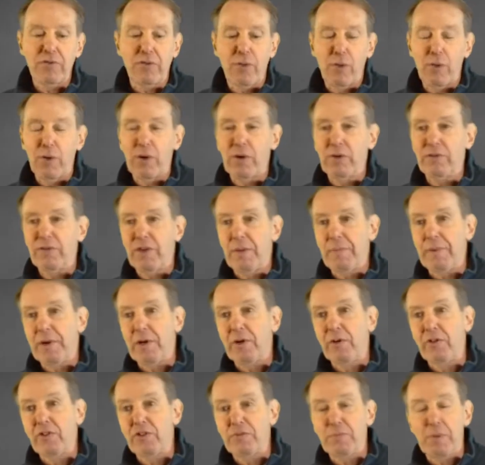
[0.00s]
for
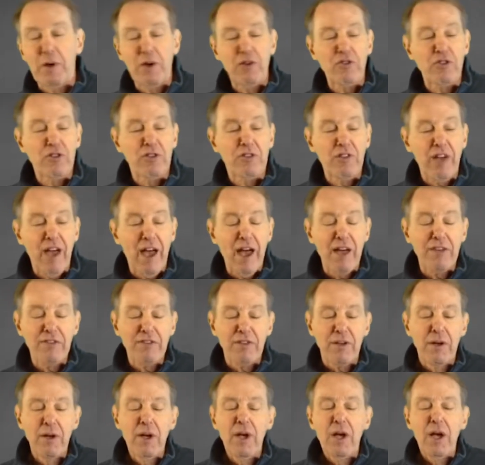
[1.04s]
typical inspection
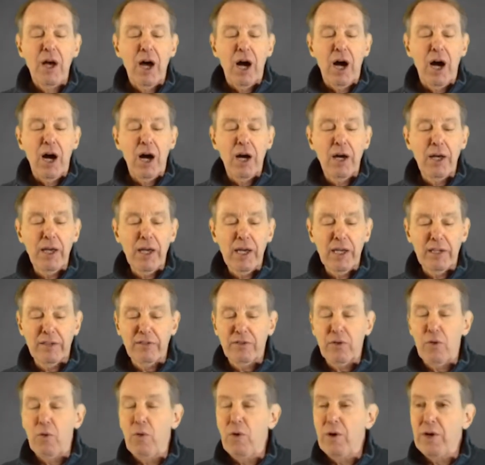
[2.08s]
tasks.
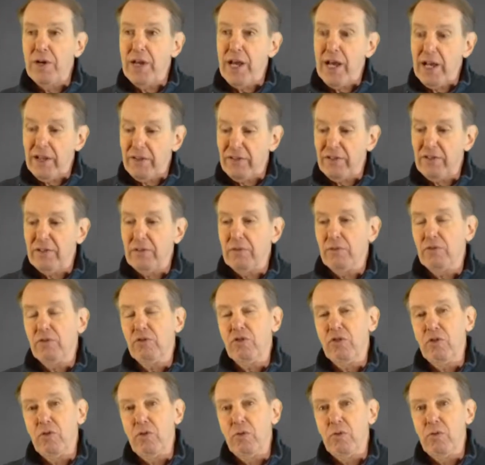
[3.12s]
It coordinates
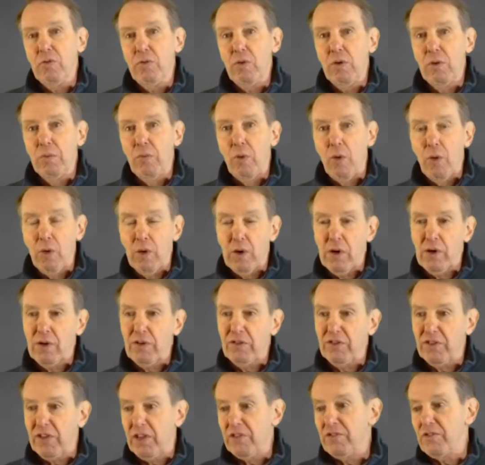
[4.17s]
2 or more
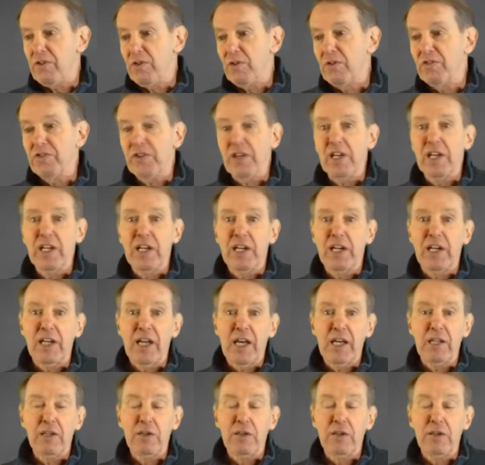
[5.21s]
sensors in a